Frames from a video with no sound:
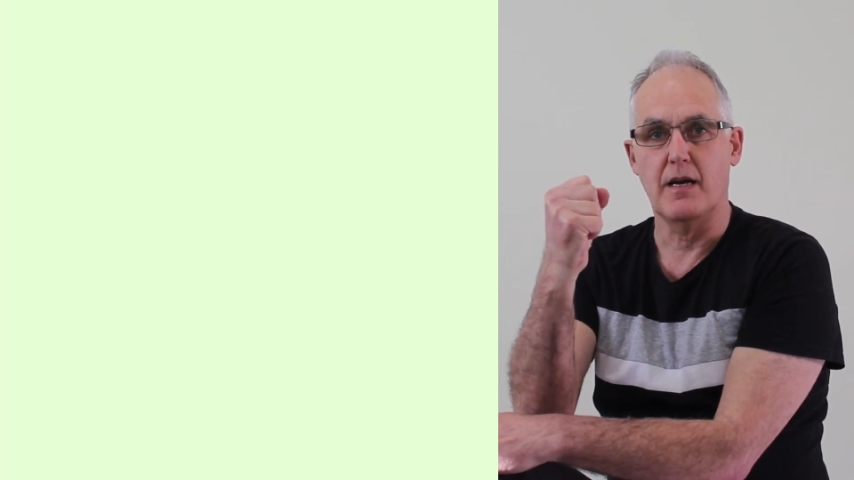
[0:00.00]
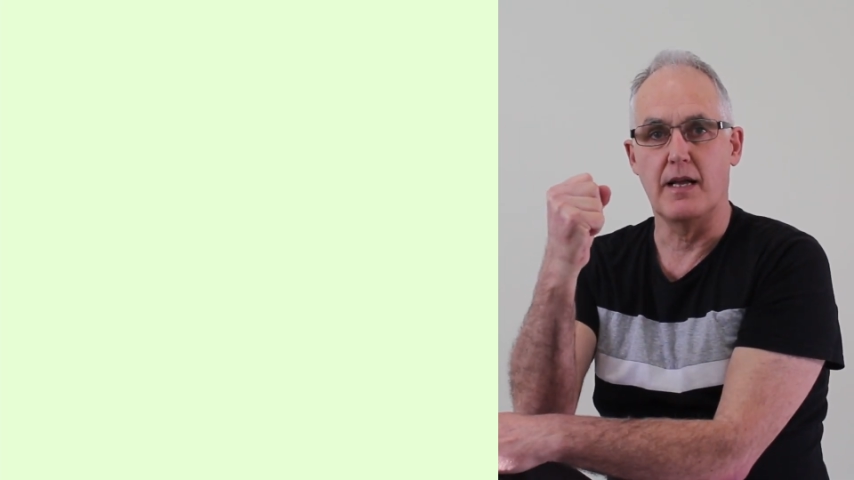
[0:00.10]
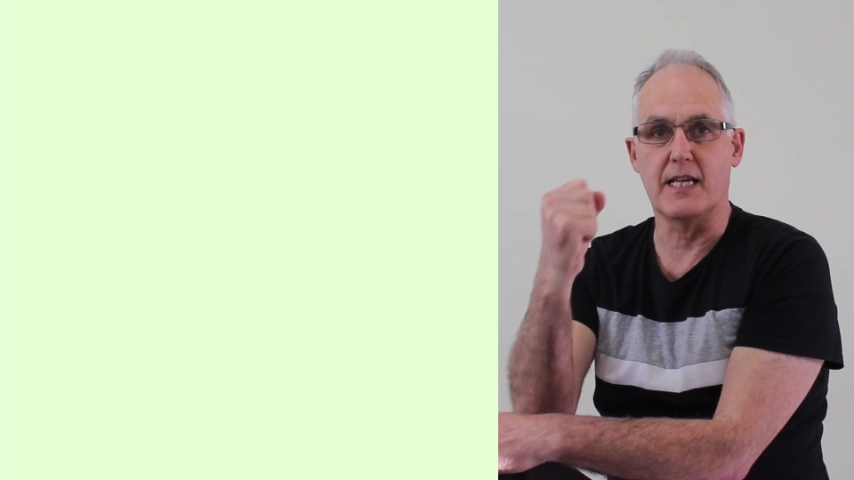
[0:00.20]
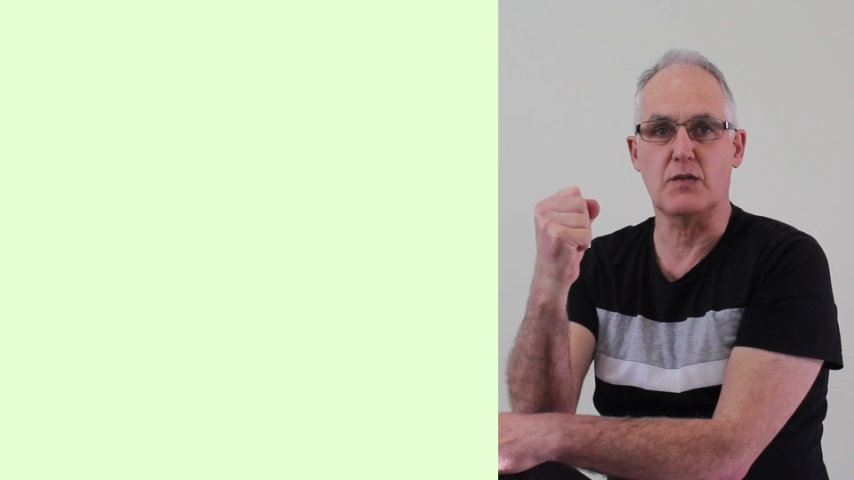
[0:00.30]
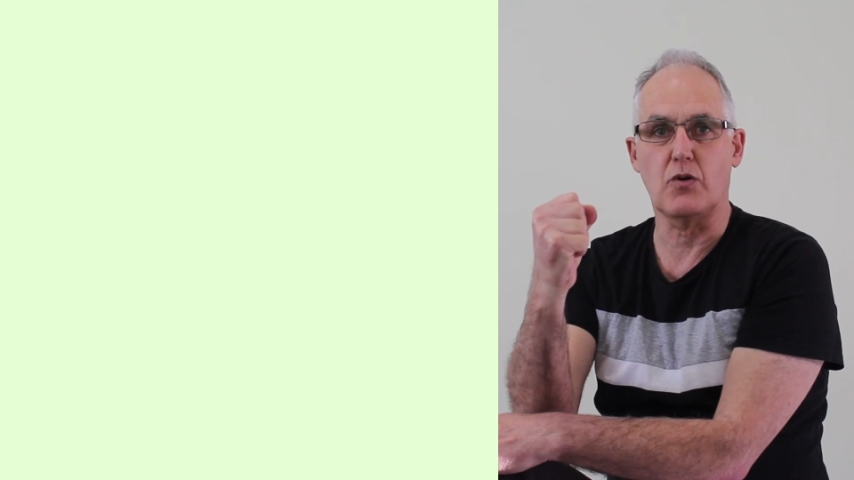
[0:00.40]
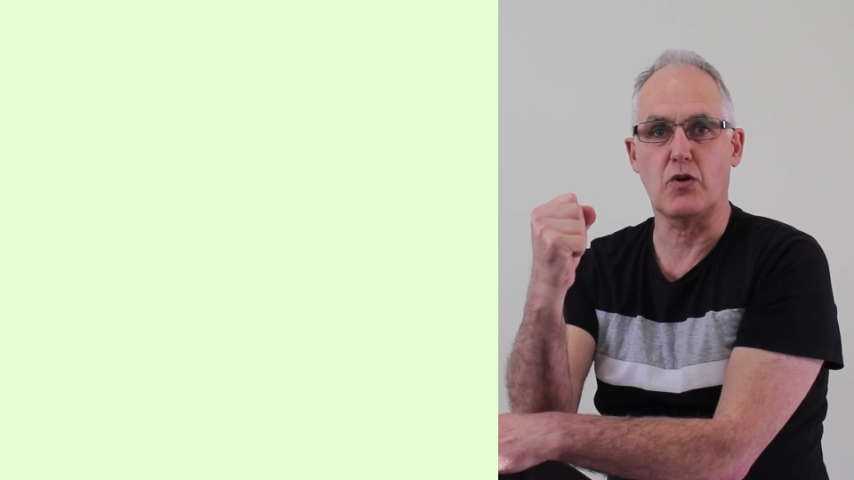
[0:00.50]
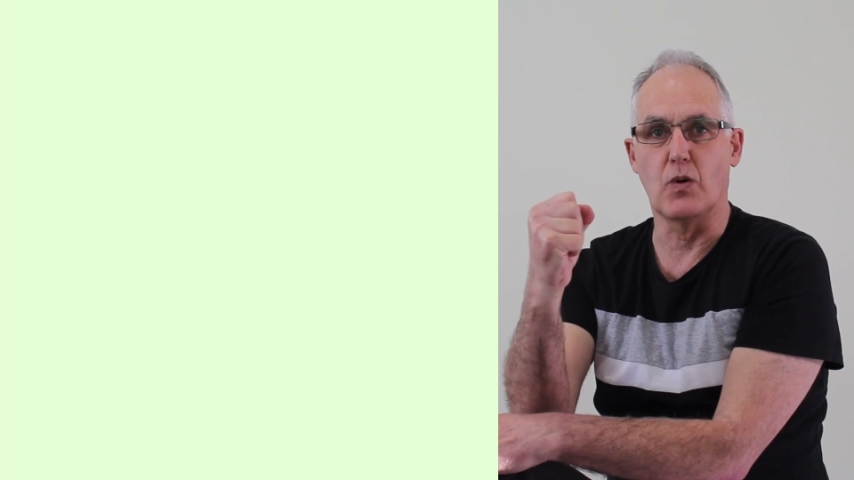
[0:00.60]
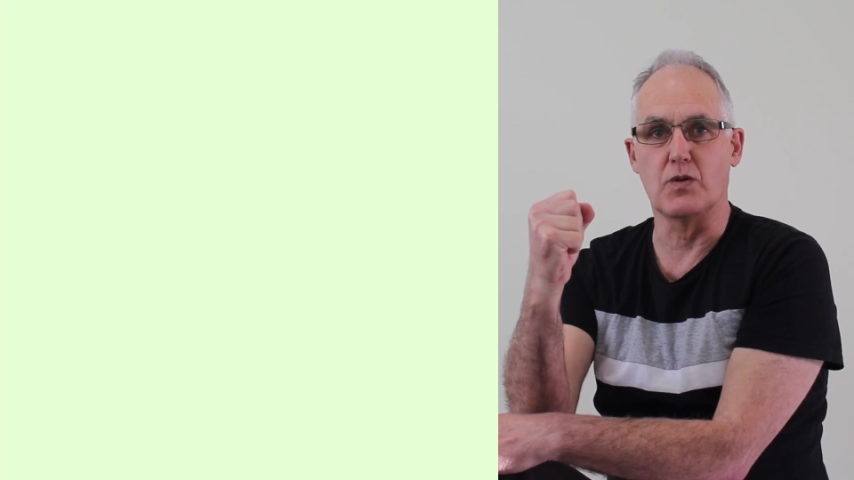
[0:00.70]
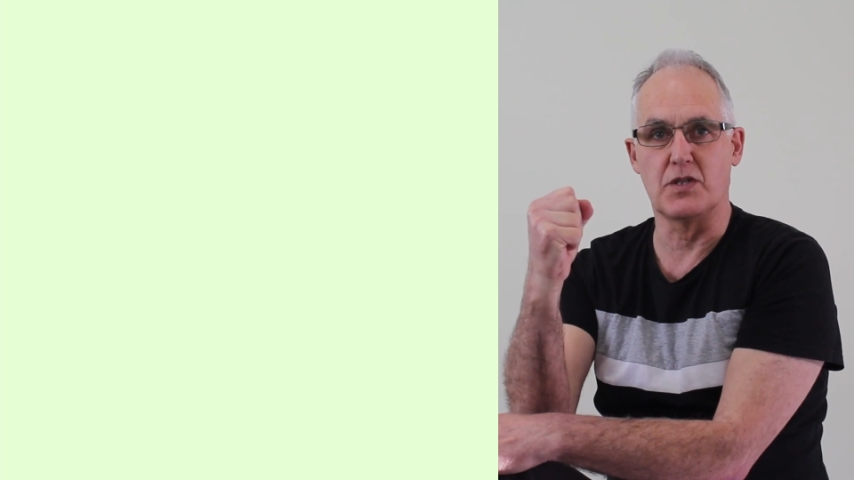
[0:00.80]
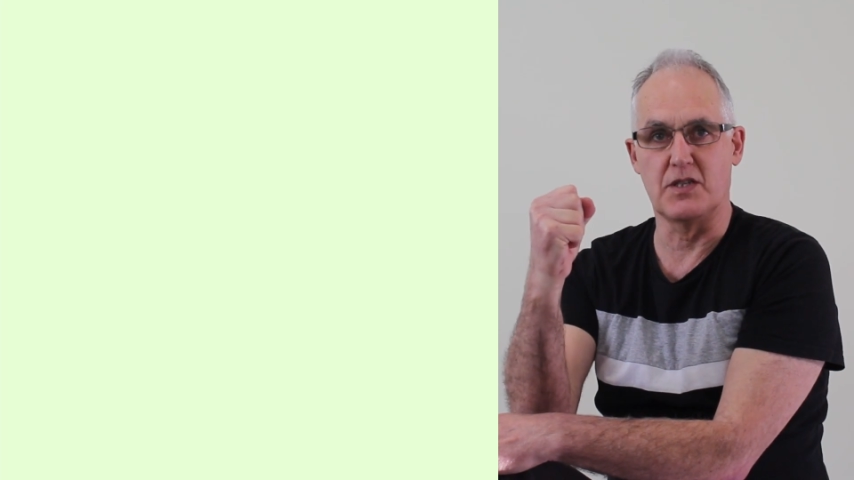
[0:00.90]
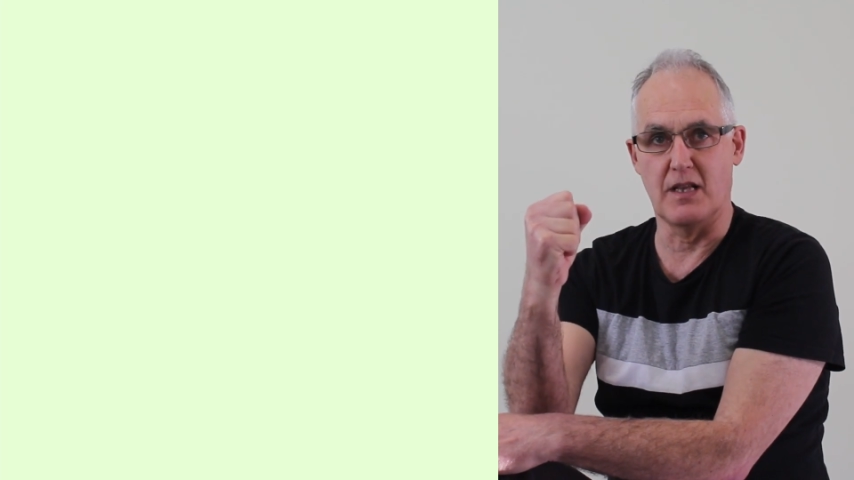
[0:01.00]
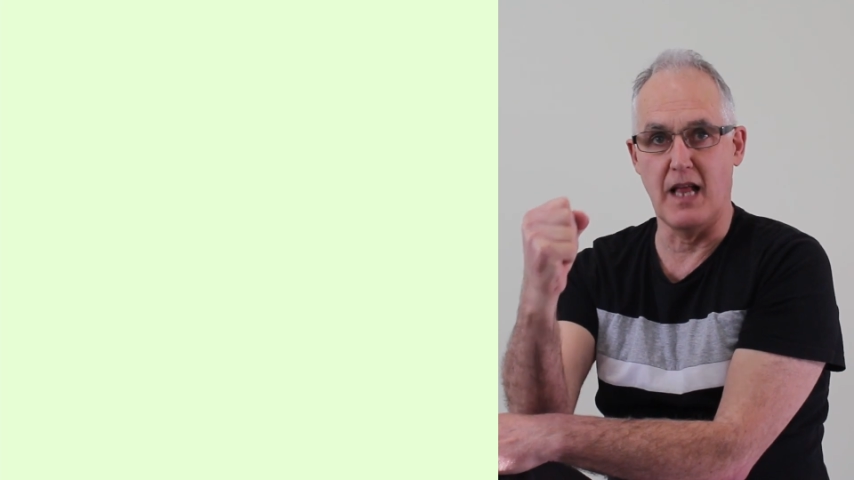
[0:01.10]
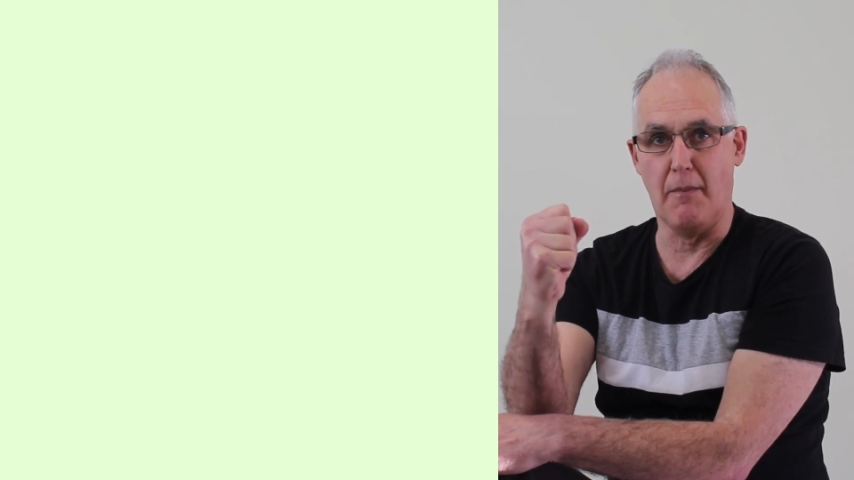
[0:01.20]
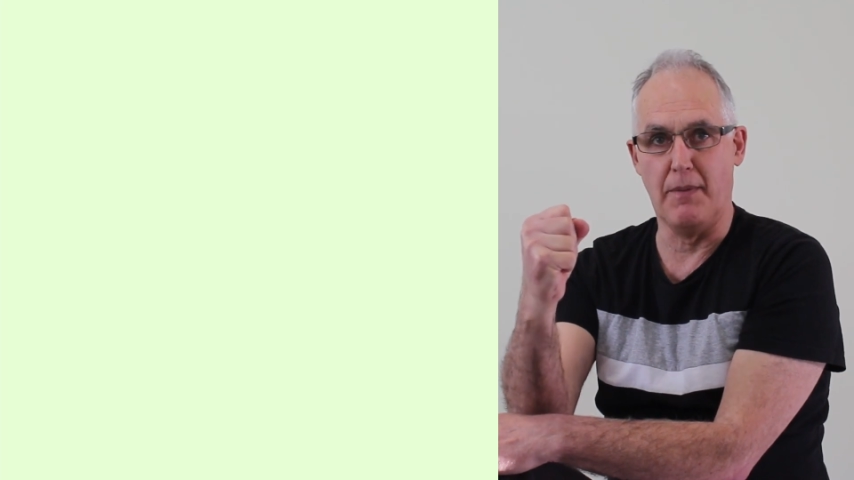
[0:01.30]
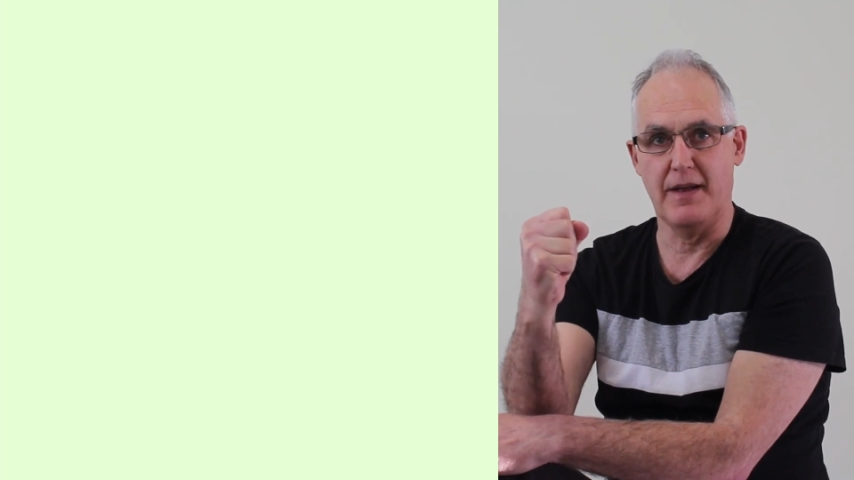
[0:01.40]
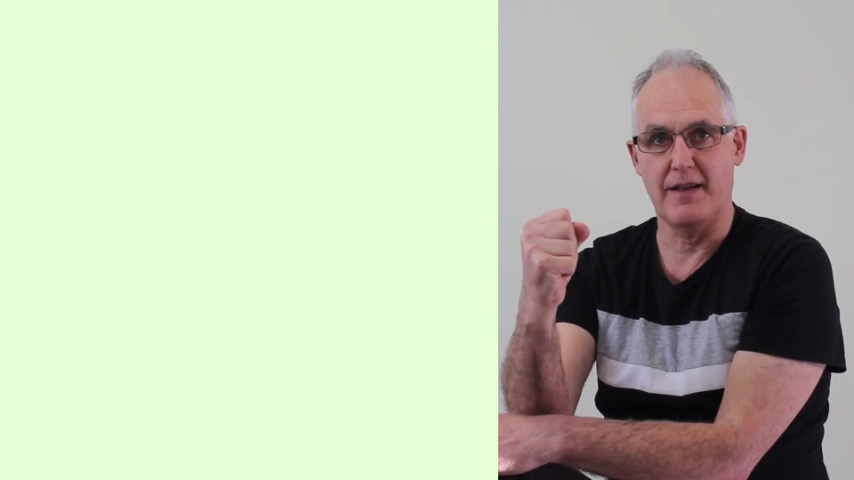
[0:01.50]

and that's what causes the lump.